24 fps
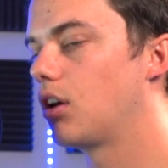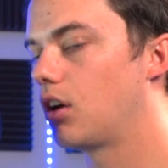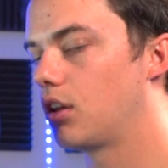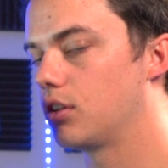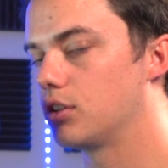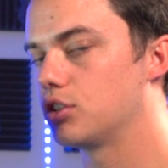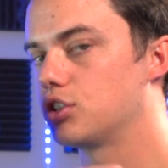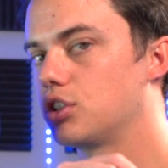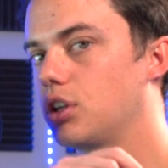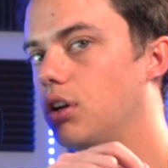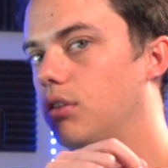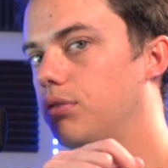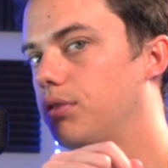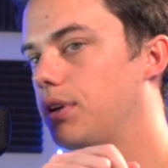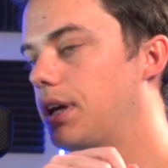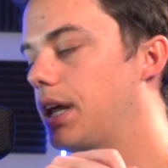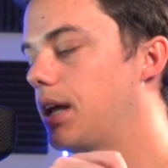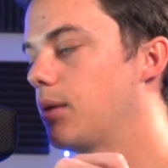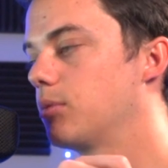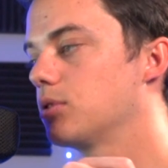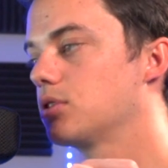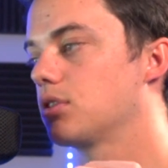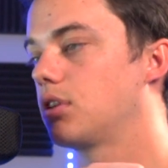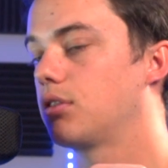on the shelf at
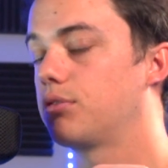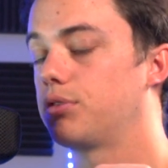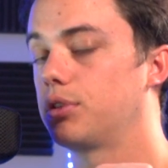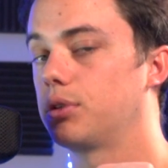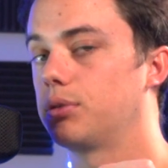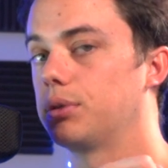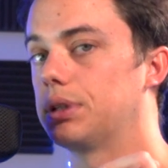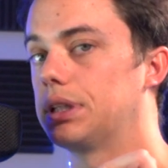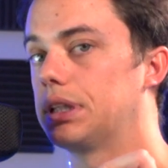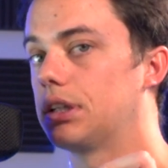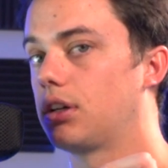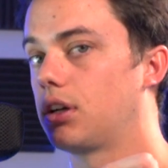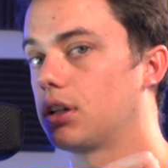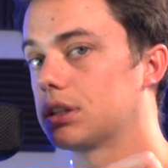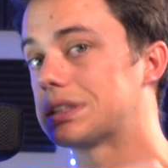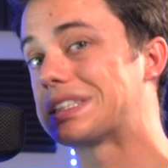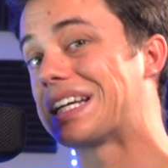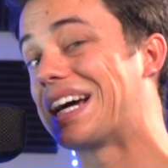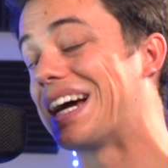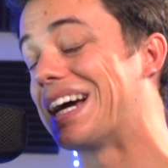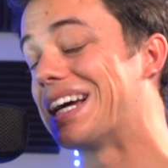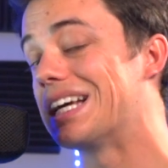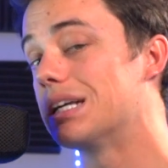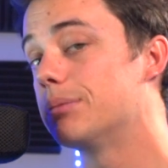Amazon for a really long
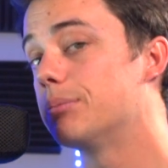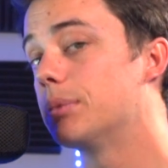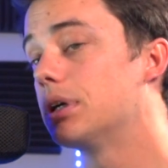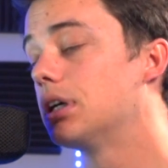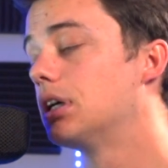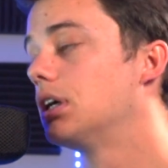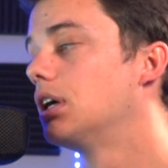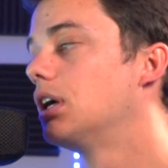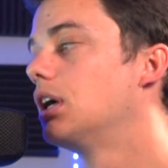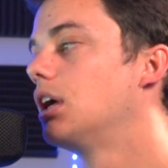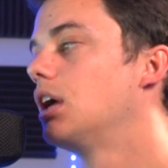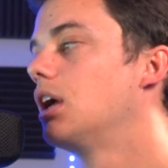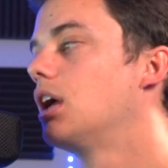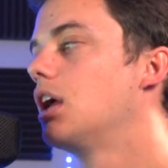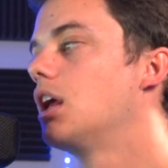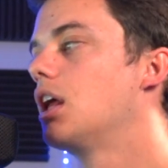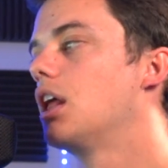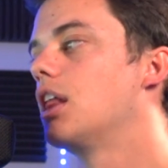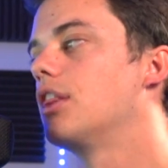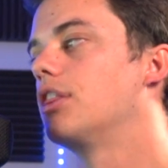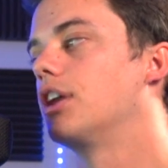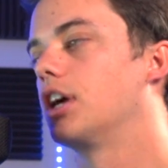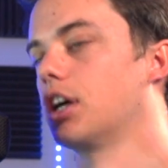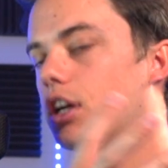time,
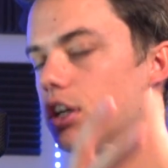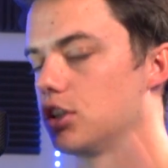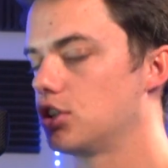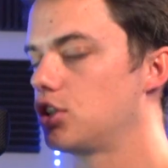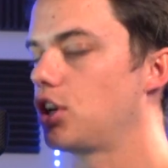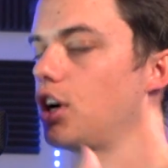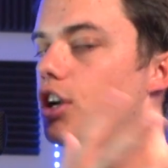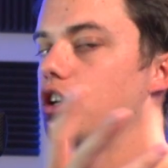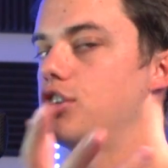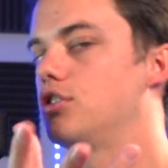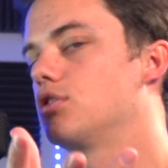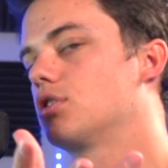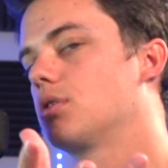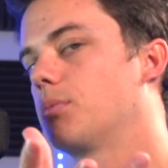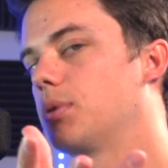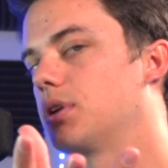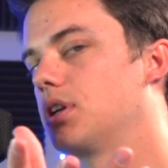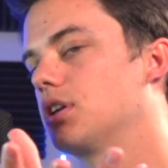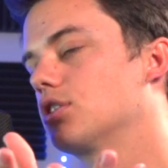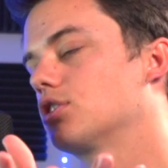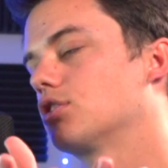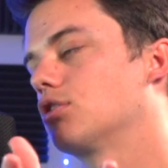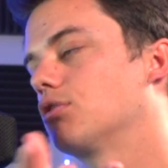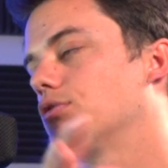they're going to charge you some
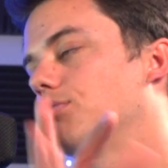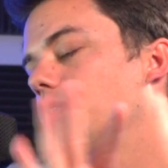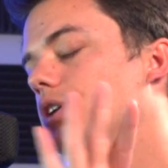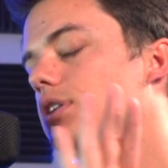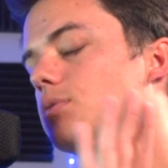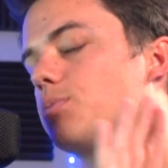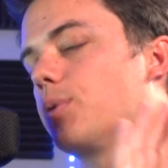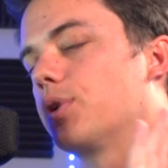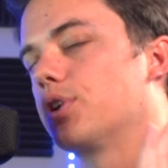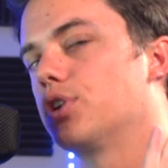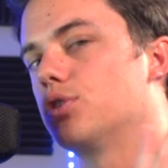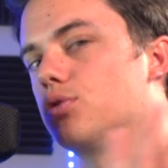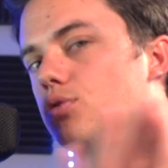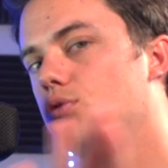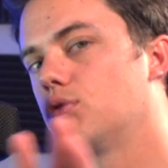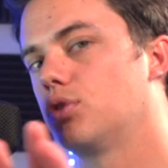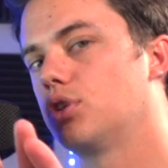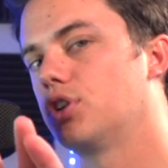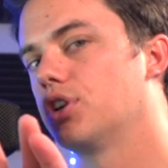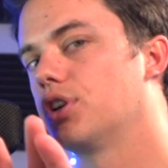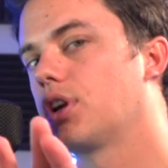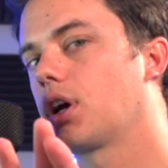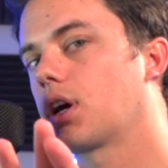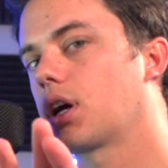additional fees, but you,
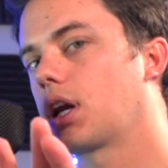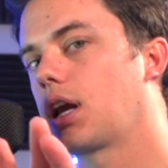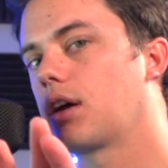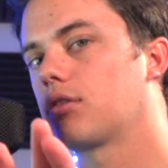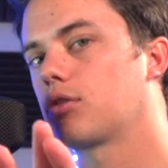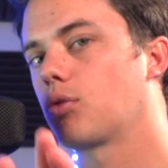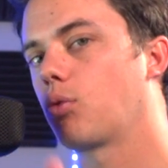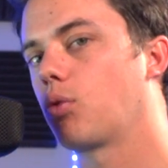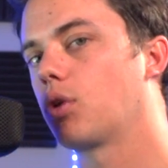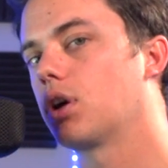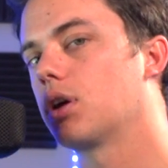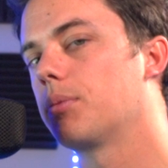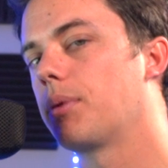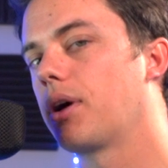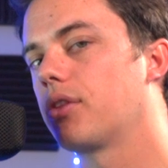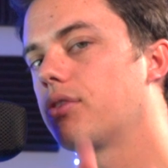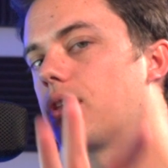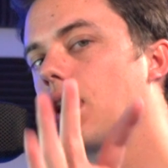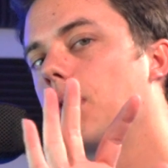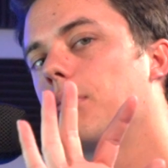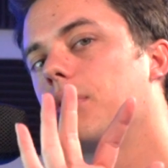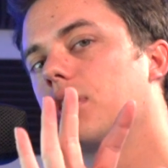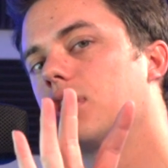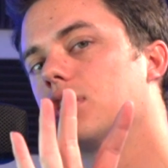you're not going to have to worry about
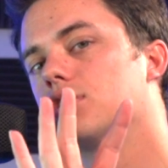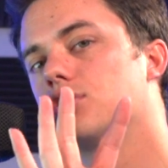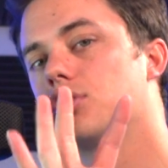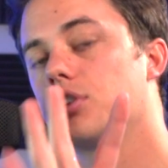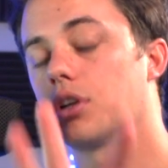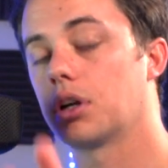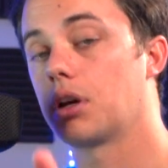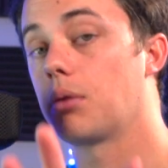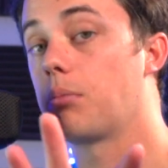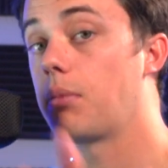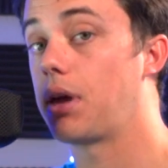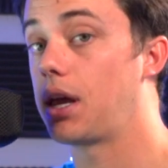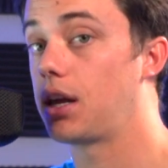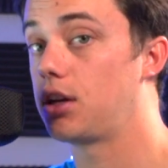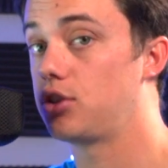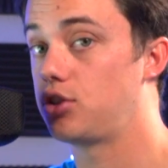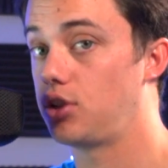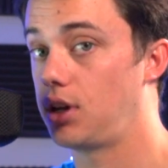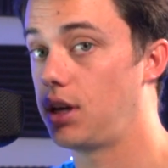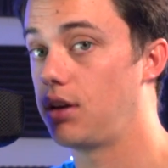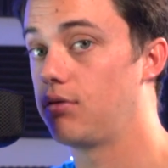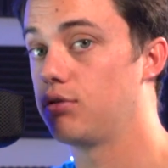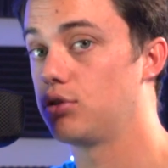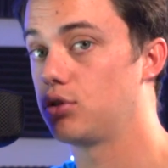that because you're going to manage
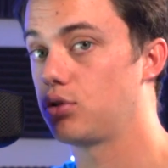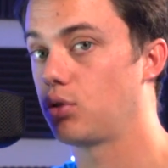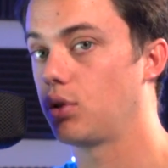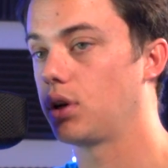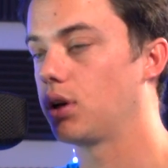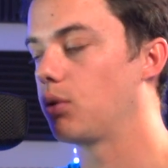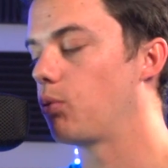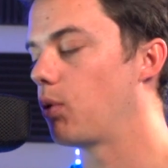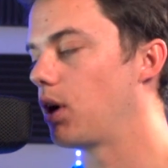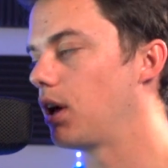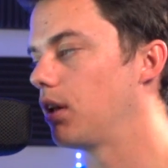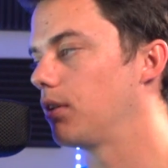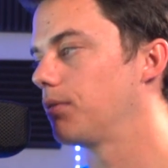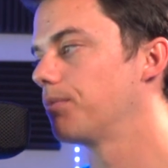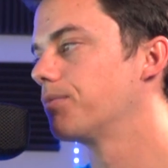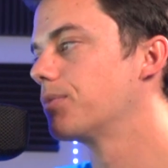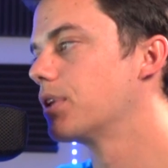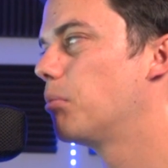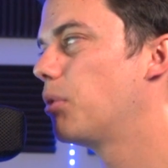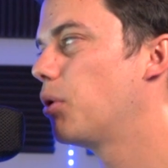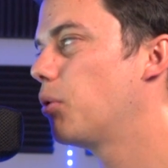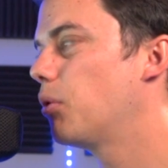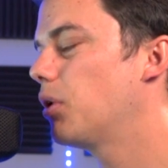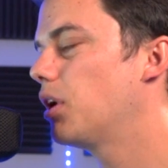your inventory well.
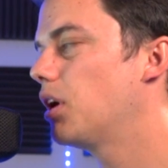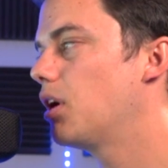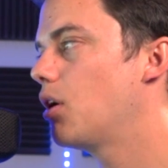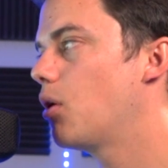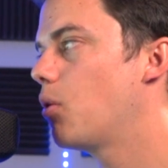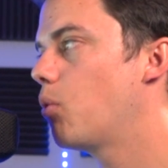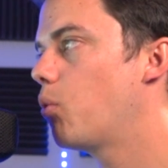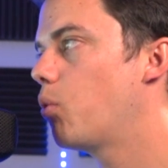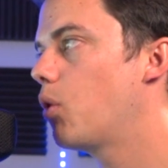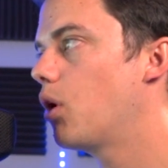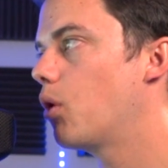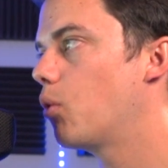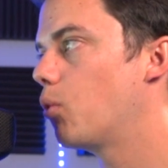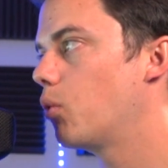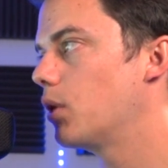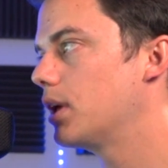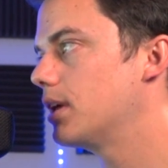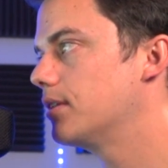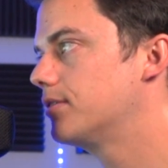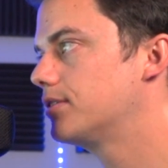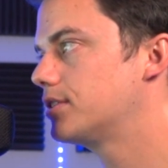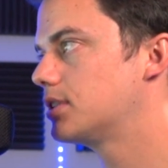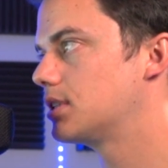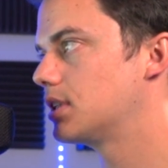But what, what
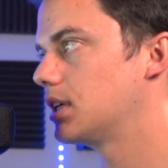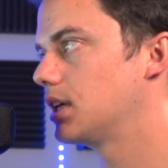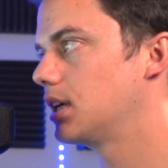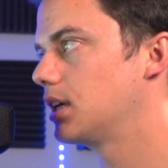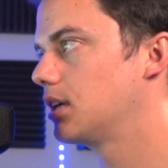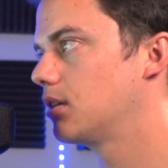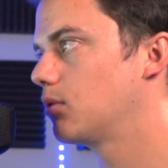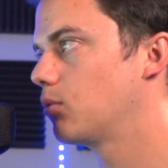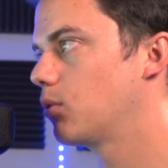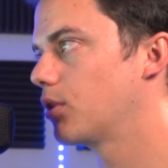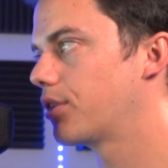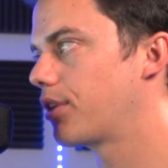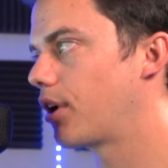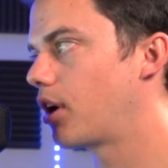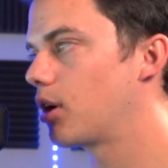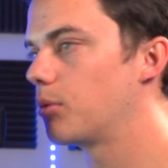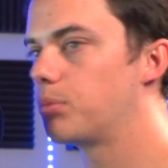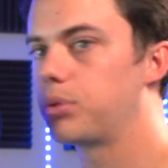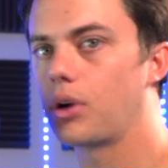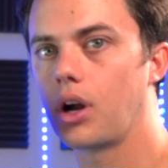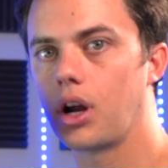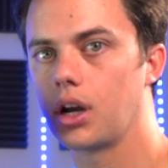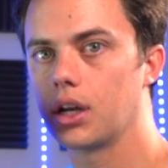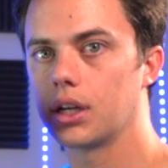we've seen with our
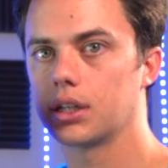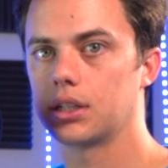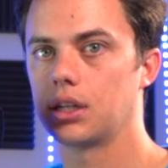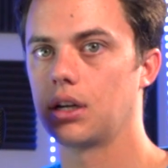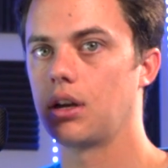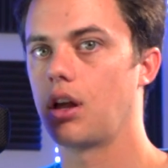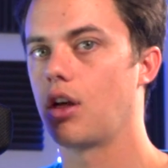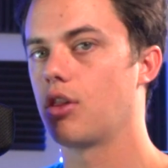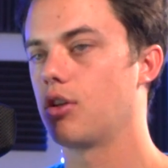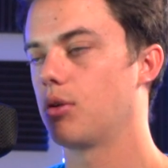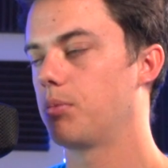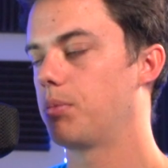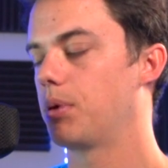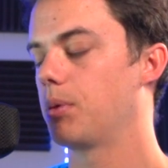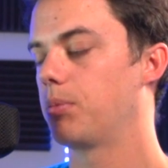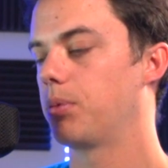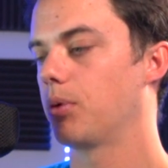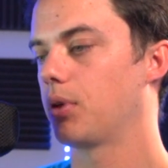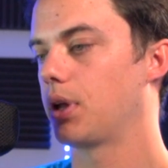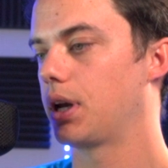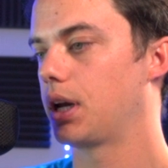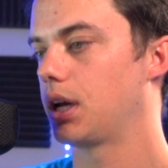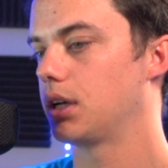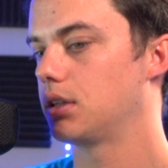product and other people
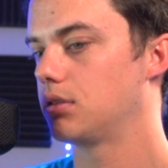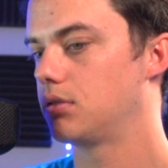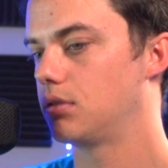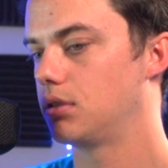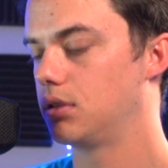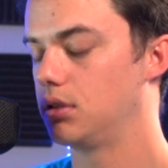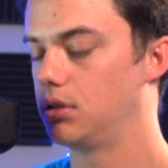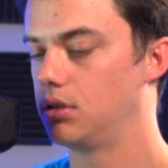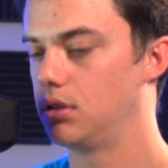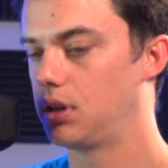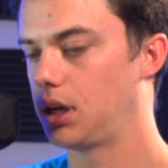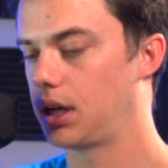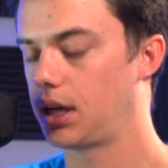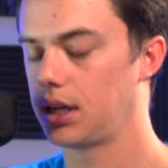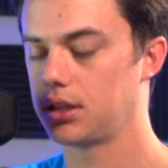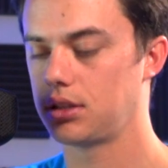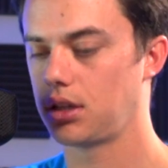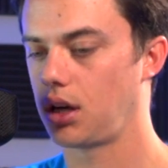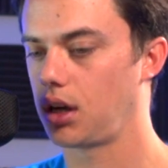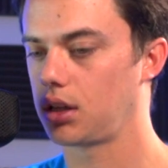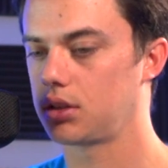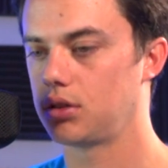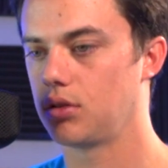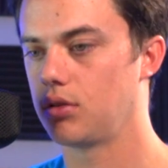that I, that I
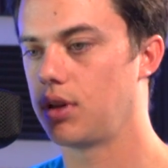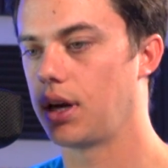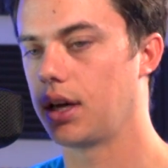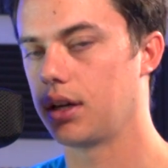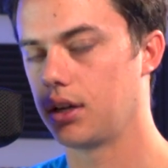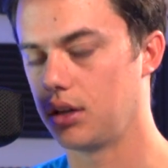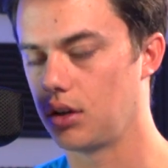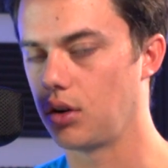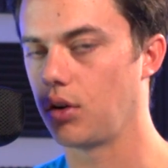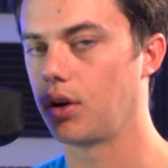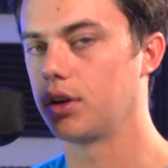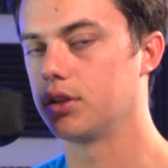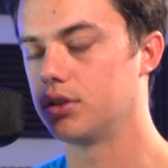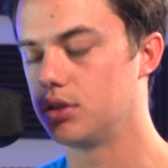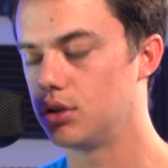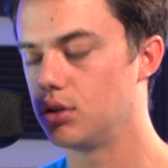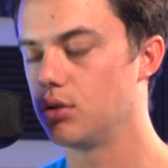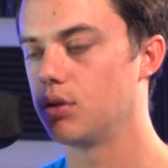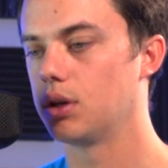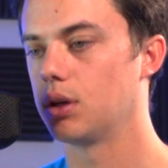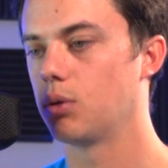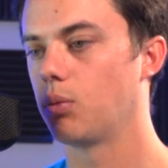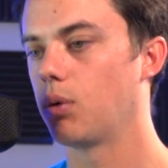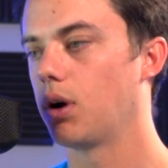talk to that, you know, are
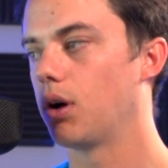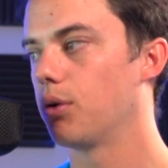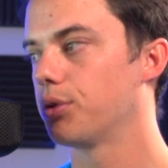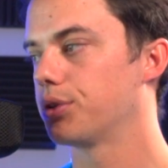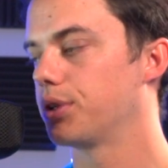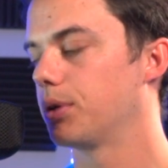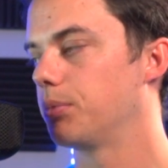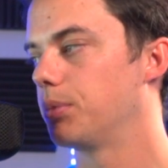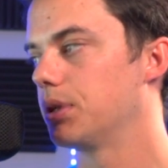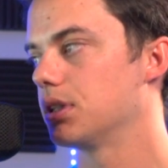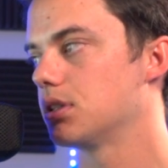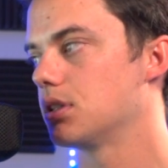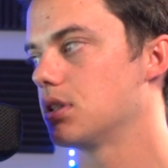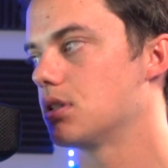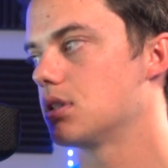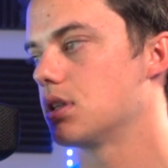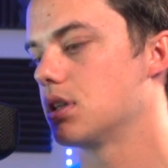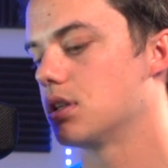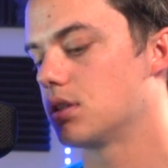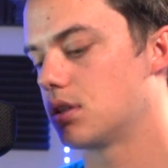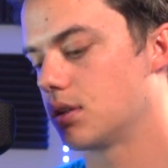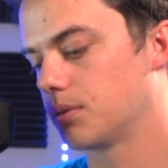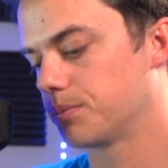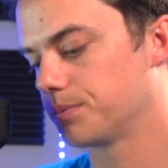doing well with their
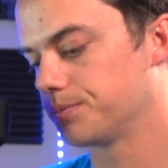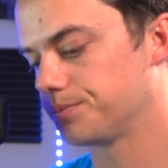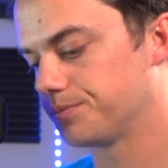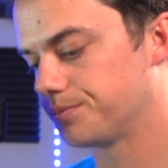businesses,